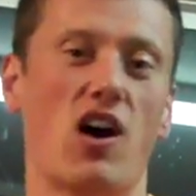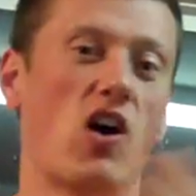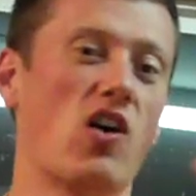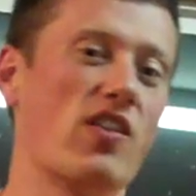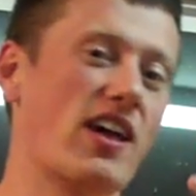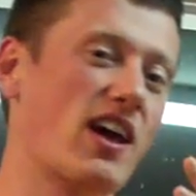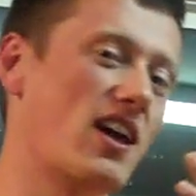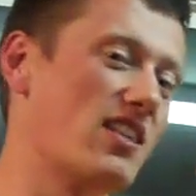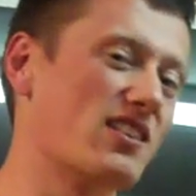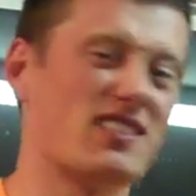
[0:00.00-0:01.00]
Are
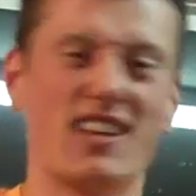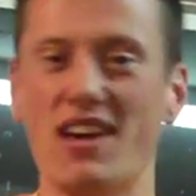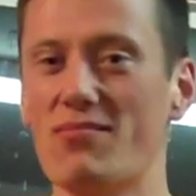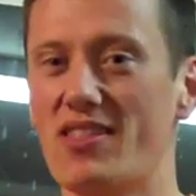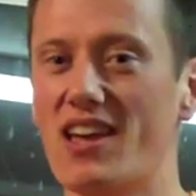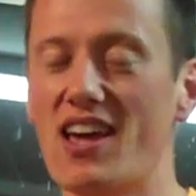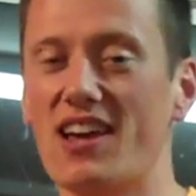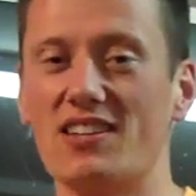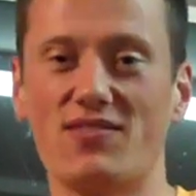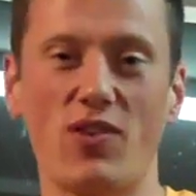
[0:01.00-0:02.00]
they the same
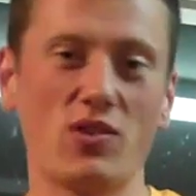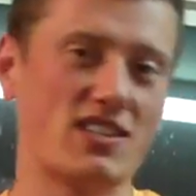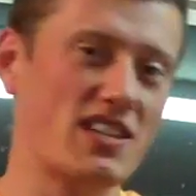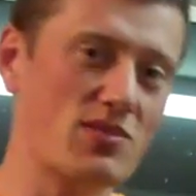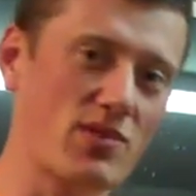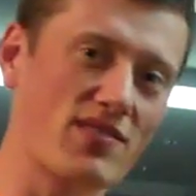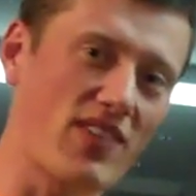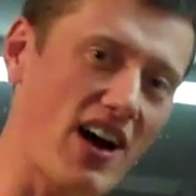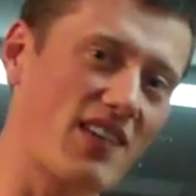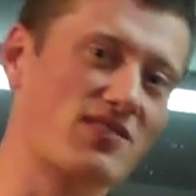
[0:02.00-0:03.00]
thing? Is Focus
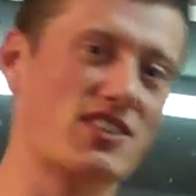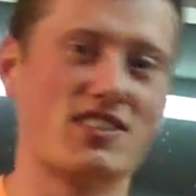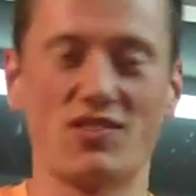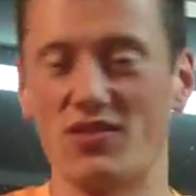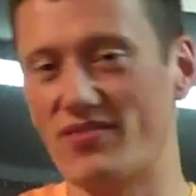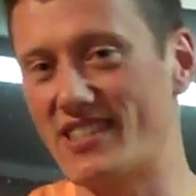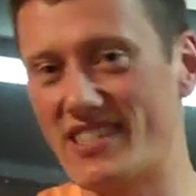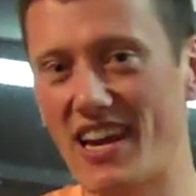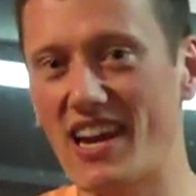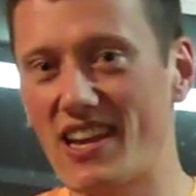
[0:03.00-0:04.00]
T25 just sort of
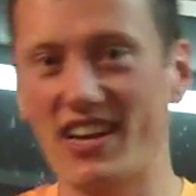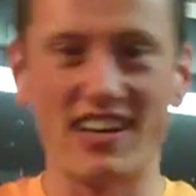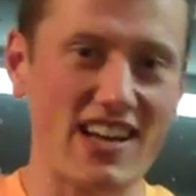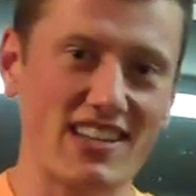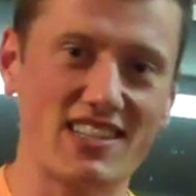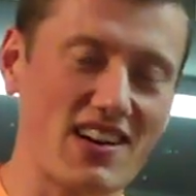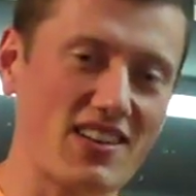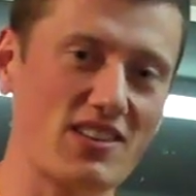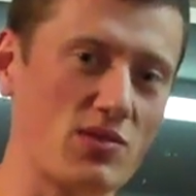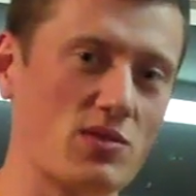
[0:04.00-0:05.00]
Insanity condensed
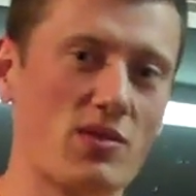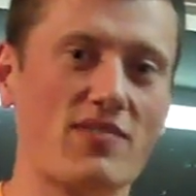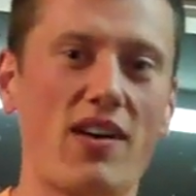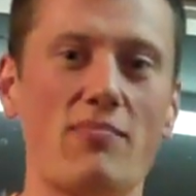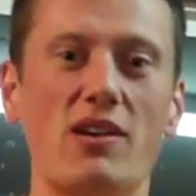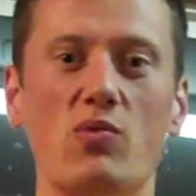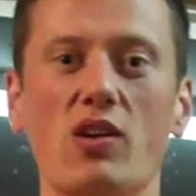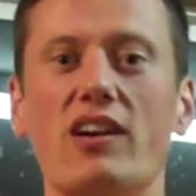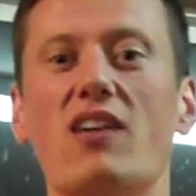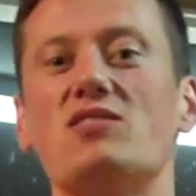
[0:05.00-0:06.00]
down into a 25-minute
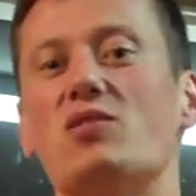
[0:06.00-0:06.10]
workout?